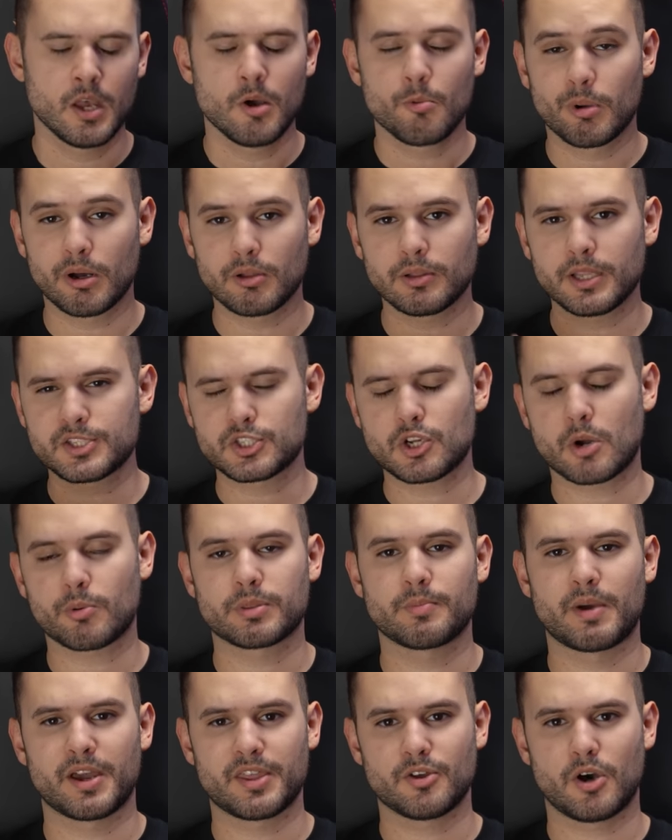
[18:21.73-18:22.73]
Well, let's start
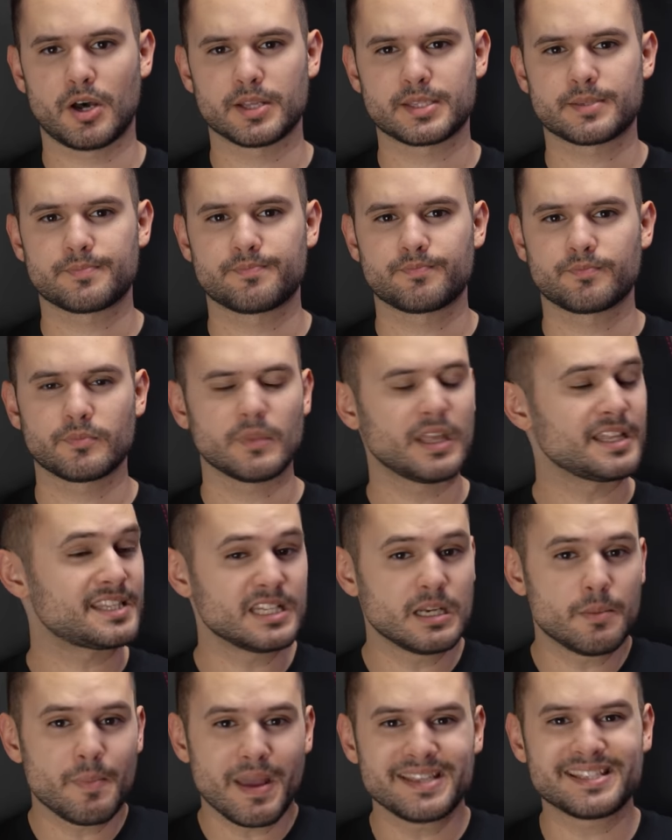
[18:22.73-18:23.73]
with my thoughts. It's
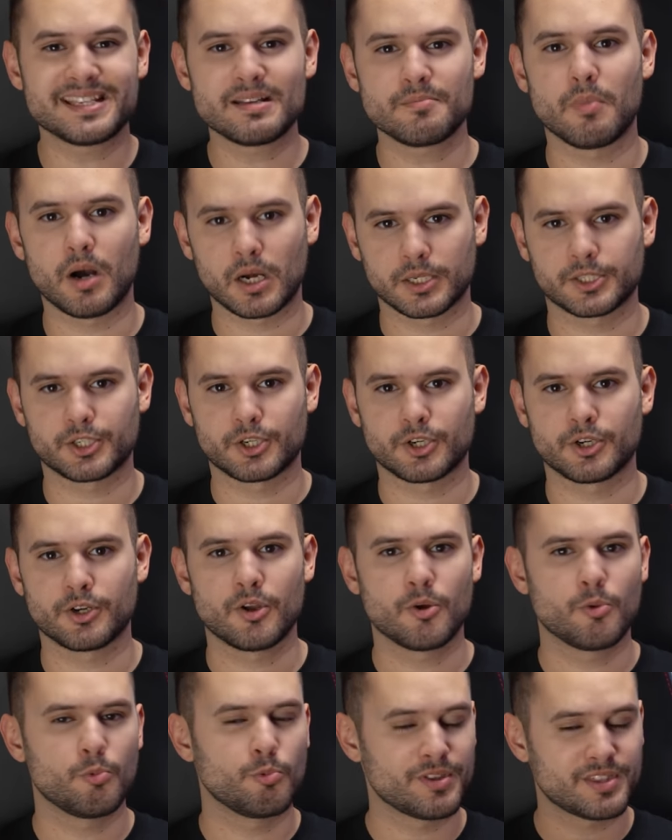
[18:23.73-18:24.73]
an amazing
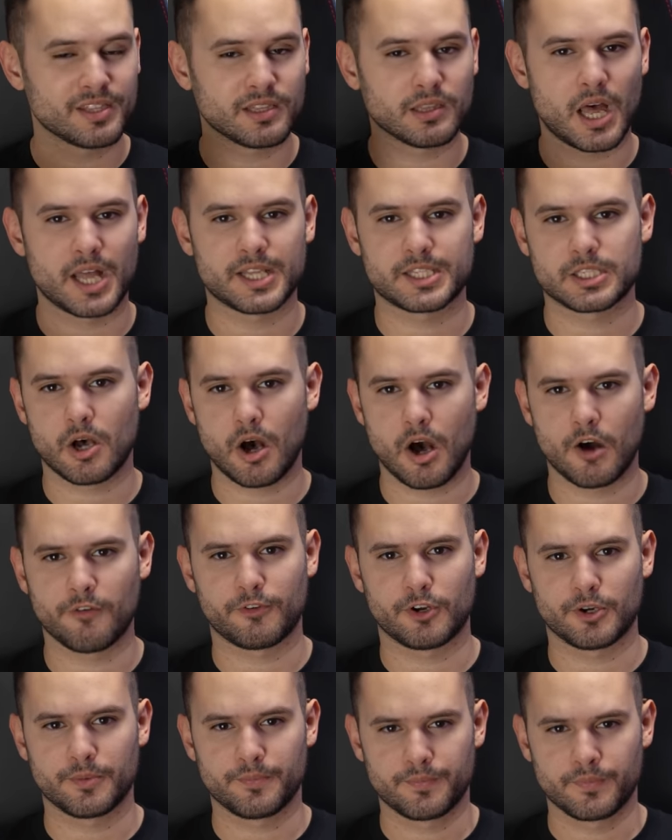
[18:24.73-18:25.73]
monitor with a lot to
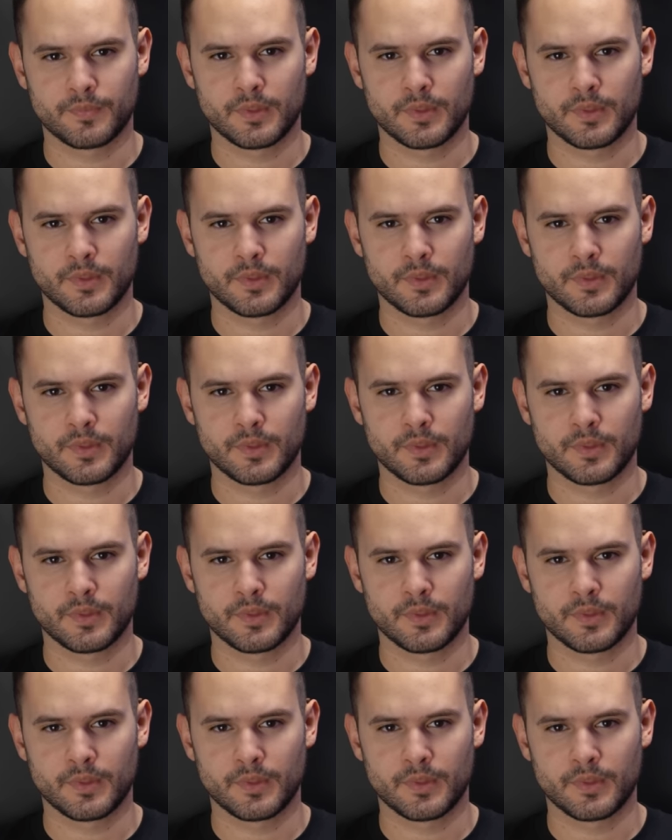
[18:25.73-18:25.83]
offer.